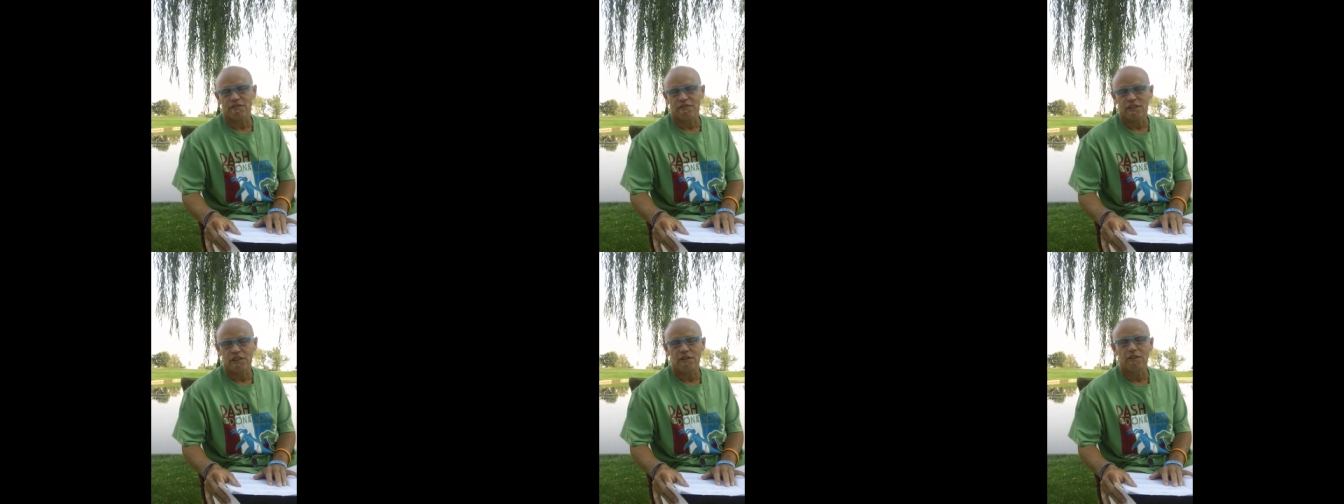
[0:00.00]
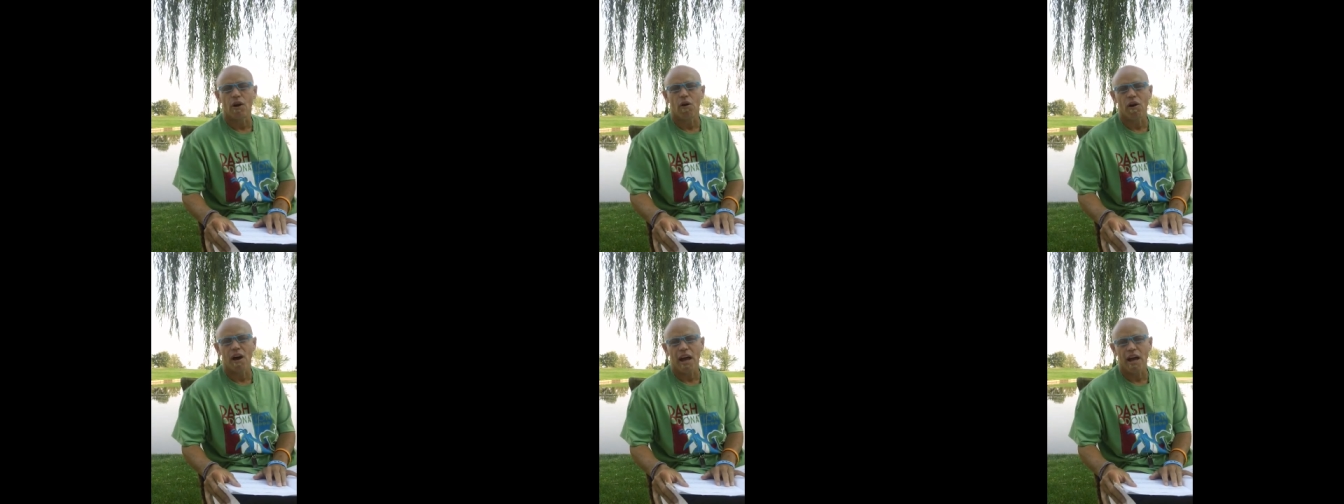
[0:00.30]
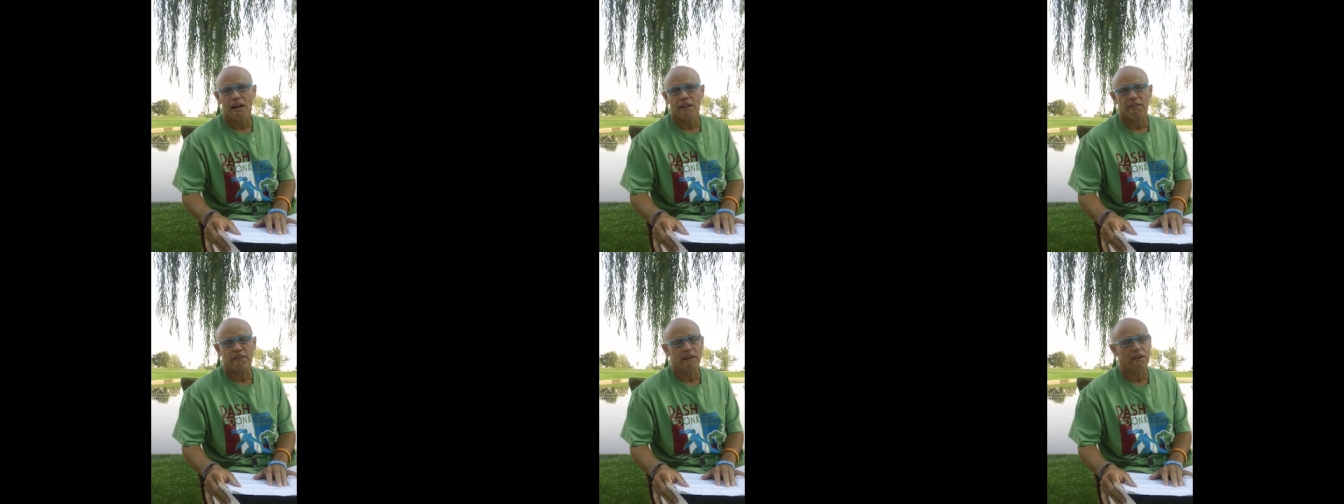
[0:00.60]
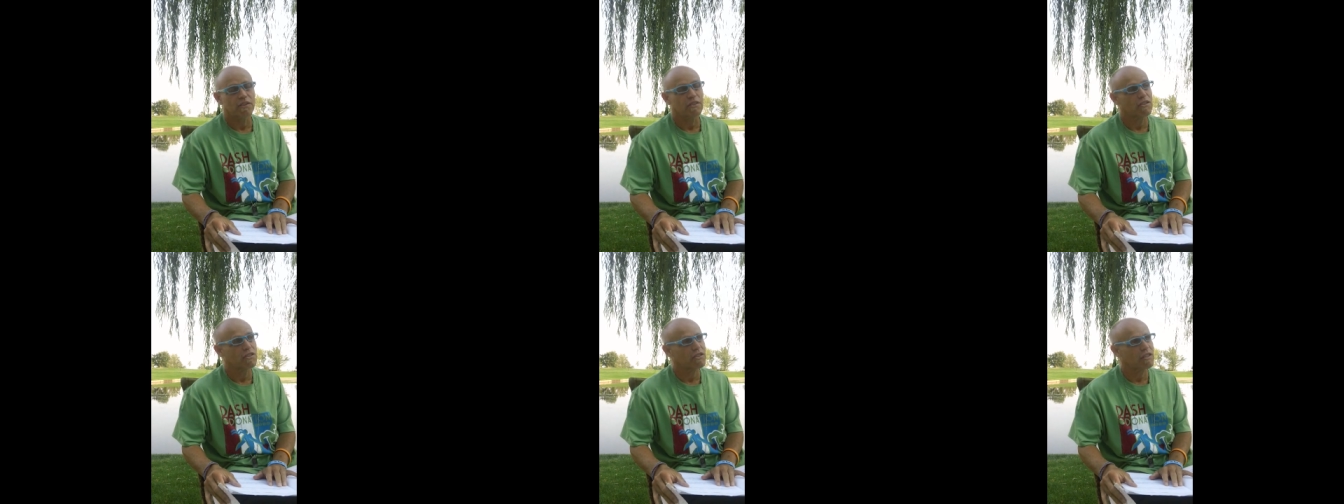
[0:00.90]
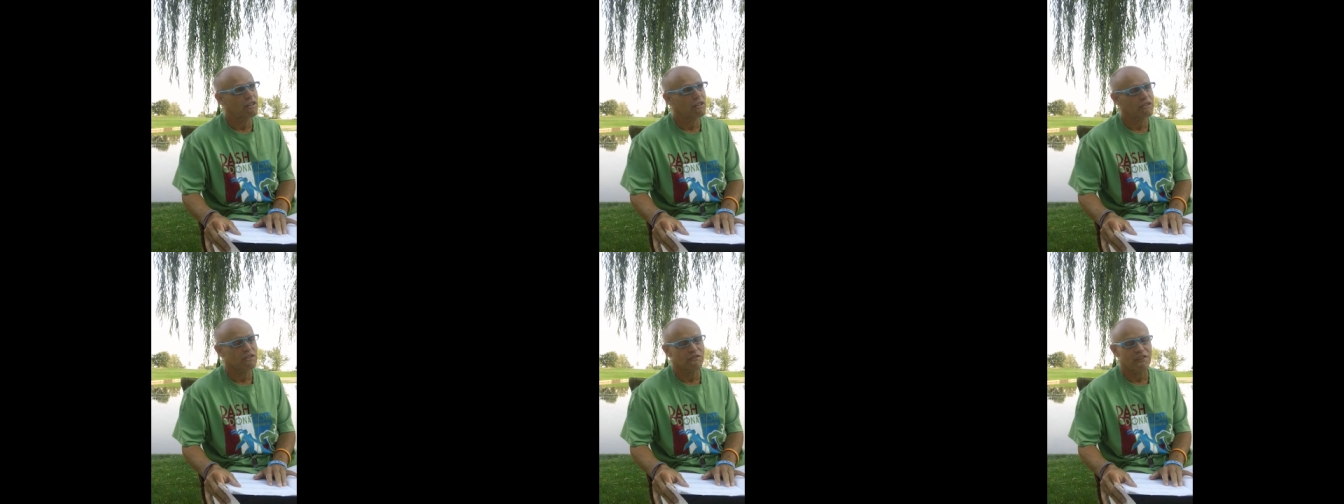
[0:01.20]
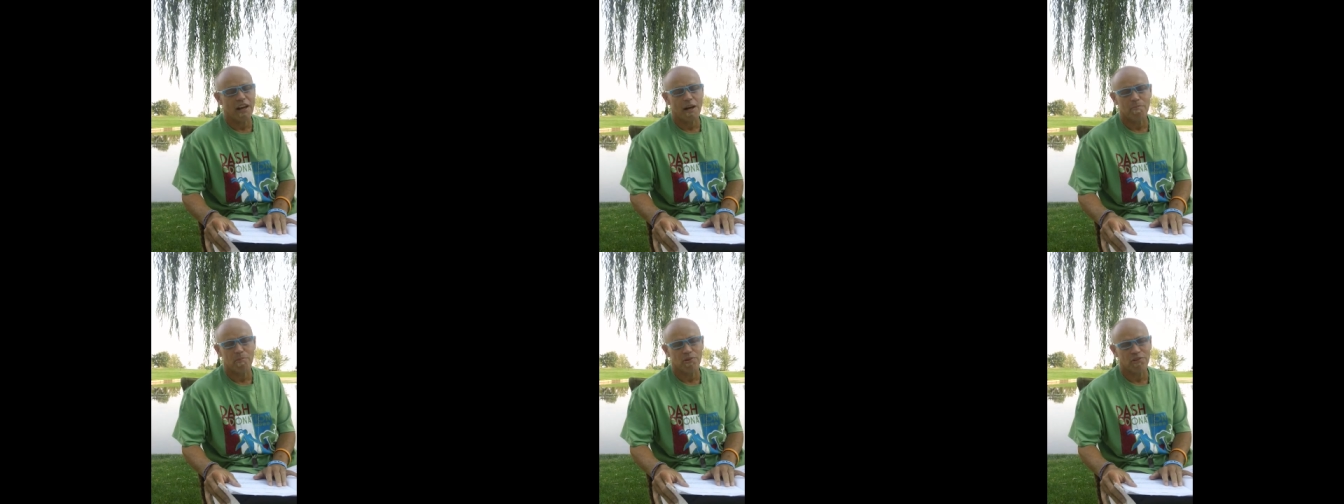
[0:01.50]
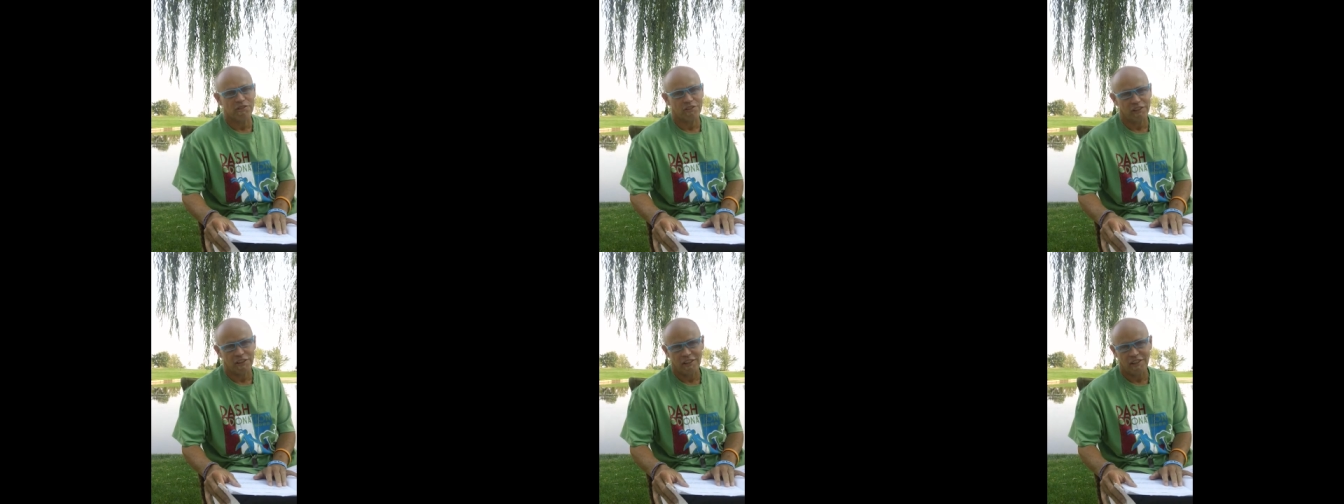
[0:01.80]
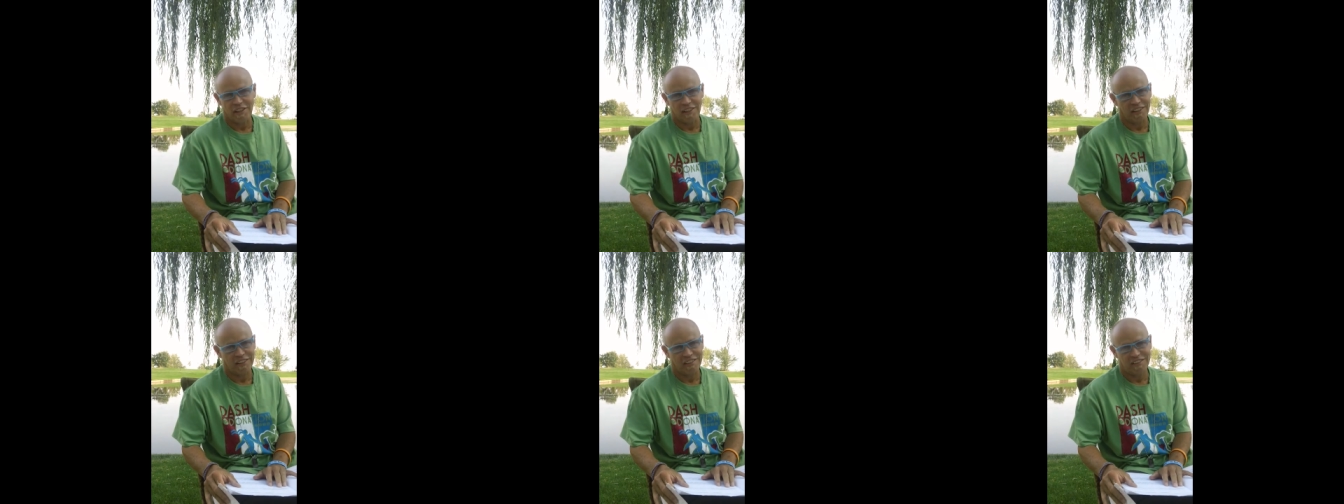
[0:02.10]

You know I had a thousand shares of Apple stock